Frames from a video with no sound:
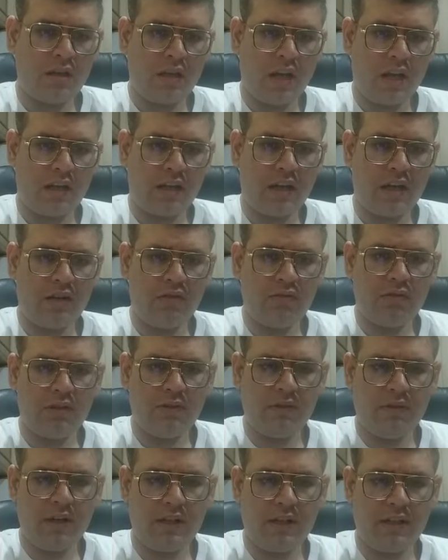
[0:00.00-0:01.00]
can you see
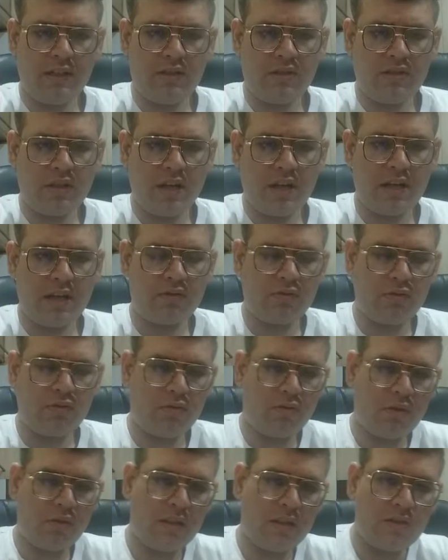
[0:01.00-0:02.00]
what he is trying to do?
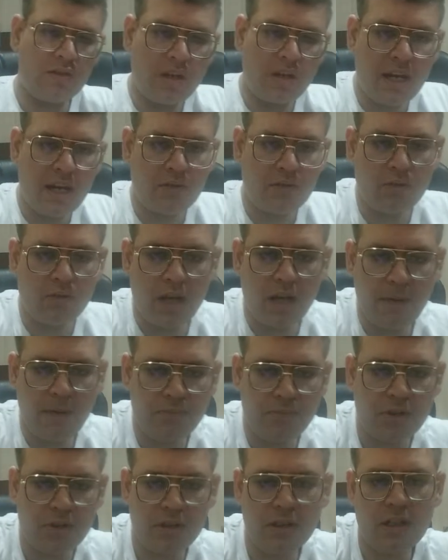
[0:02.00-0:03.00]
He is trying to
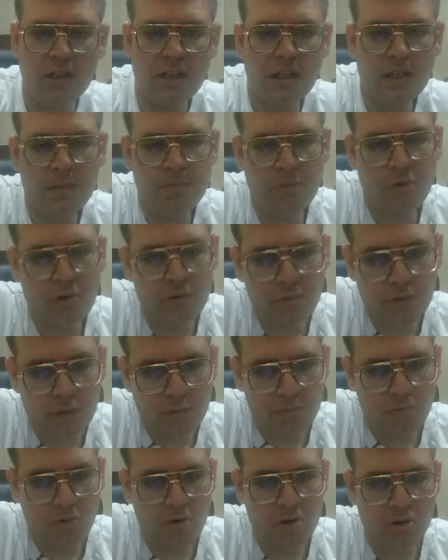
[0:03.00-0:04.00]
capture the d pawn with
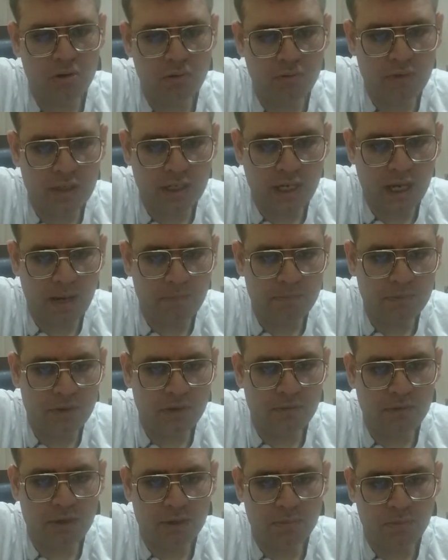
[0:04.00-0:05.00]
pawn. You will capture
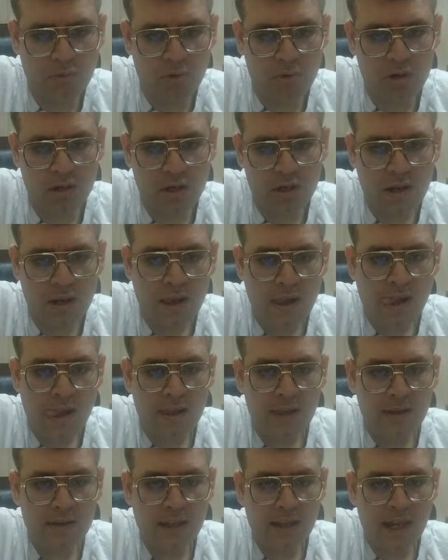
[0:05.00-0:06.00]
with pawn.
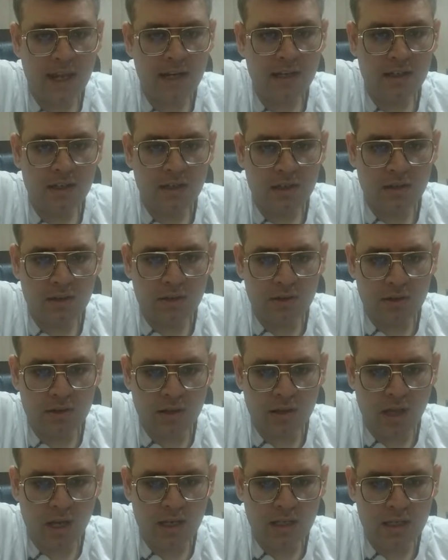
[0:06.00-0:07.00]
Then
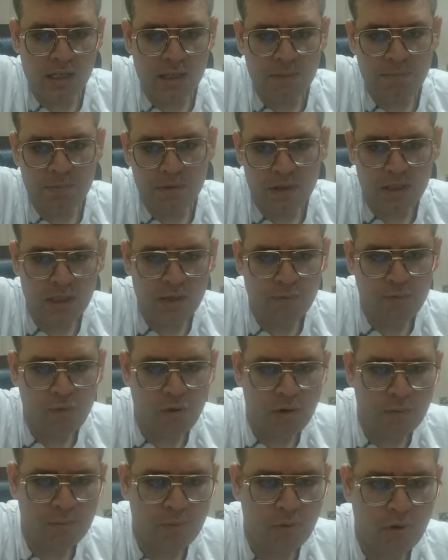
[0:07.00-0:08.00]
the
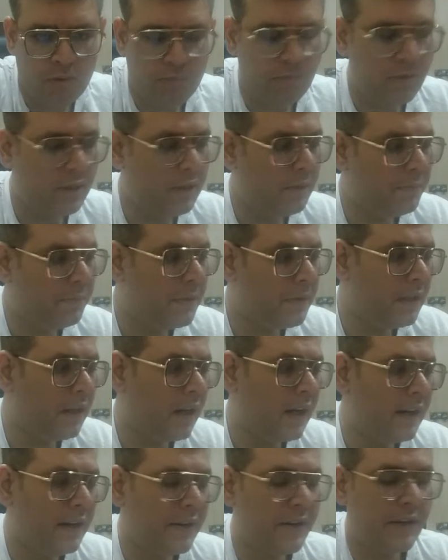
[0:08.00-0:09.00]
e4 pawn will be
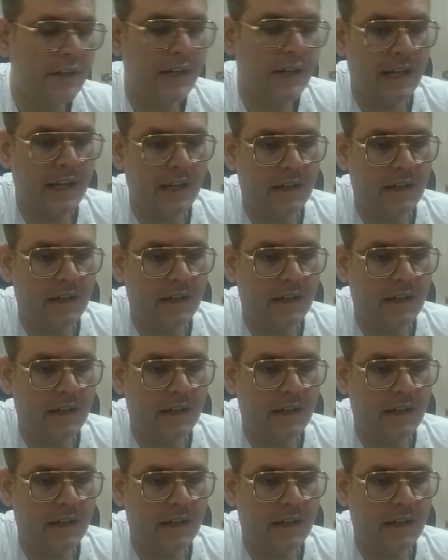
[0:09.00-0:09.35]
under attack.